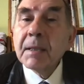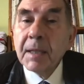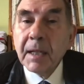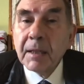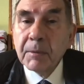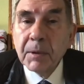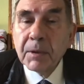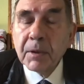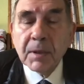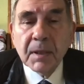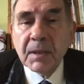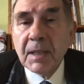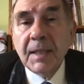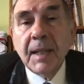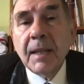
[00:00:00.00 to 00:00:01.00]
language.
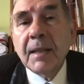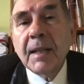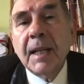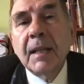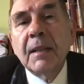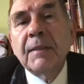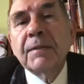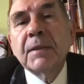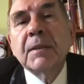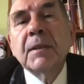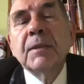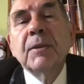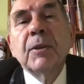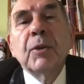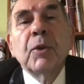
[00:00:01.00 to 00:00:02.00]
It's another elephant
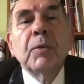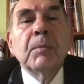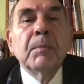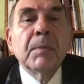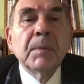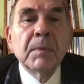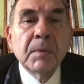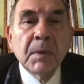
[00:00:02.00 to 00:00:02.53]
in the room.